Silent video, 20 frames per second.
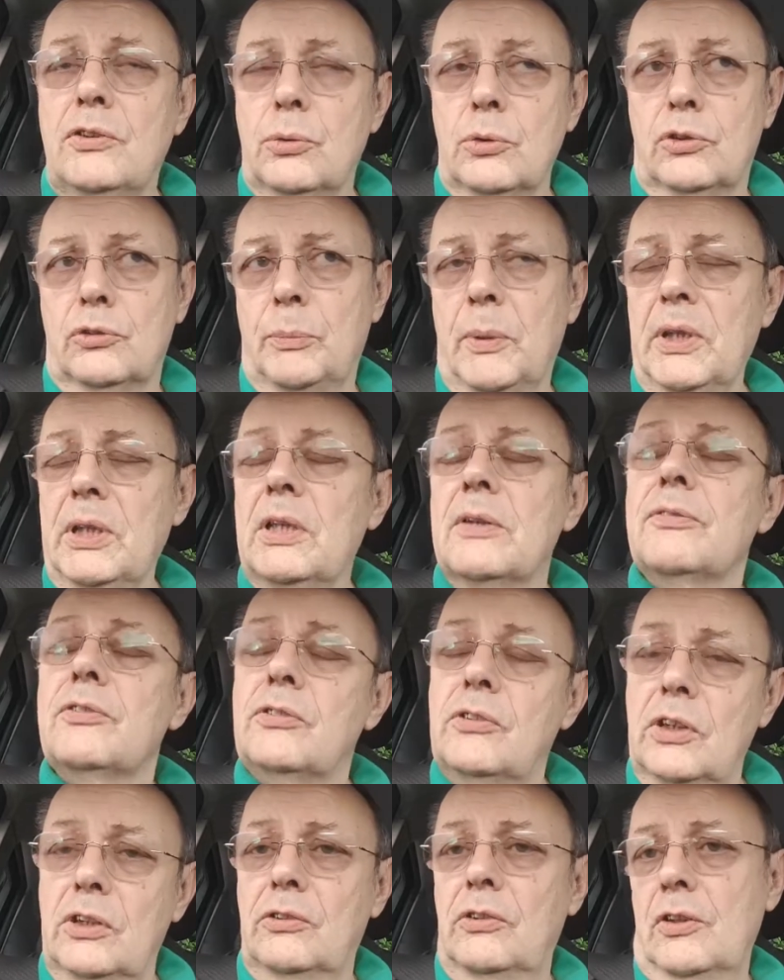to a speed of
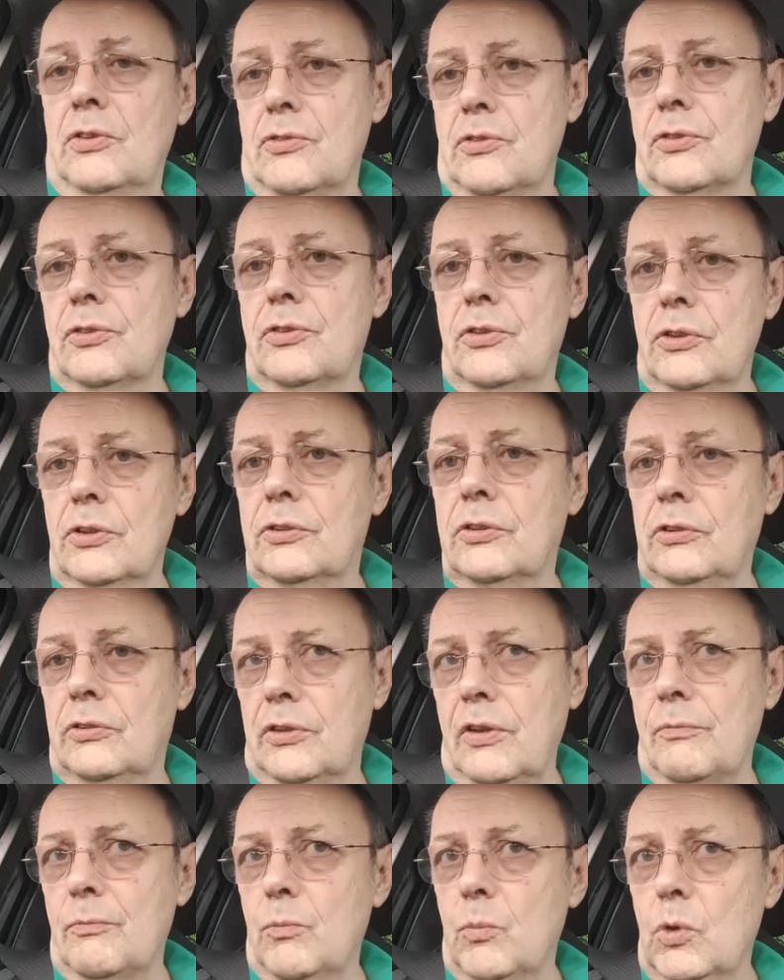
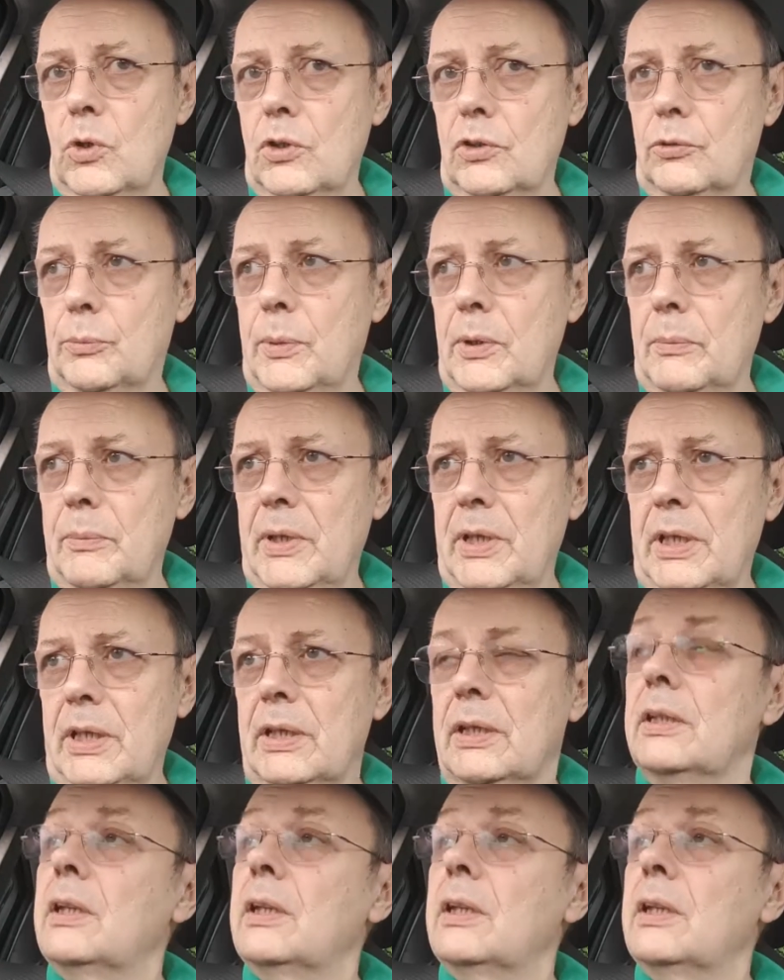637 words per minute.